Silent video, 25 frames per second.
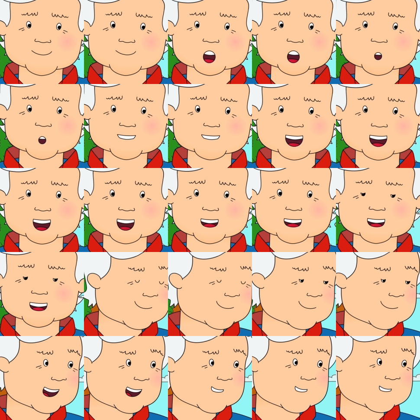Okay,
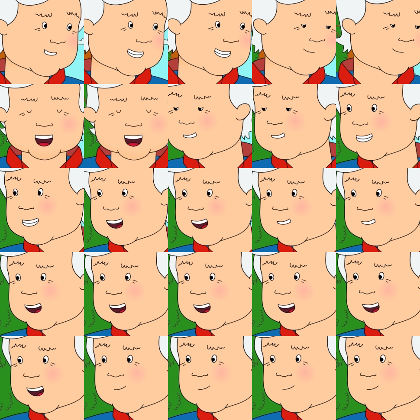everybody
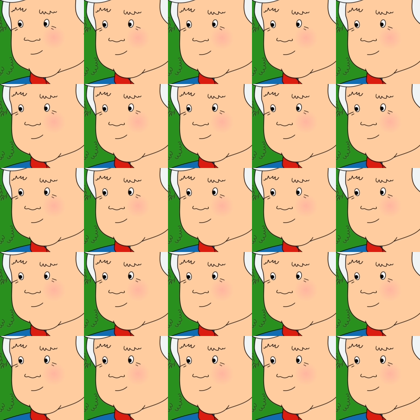ready?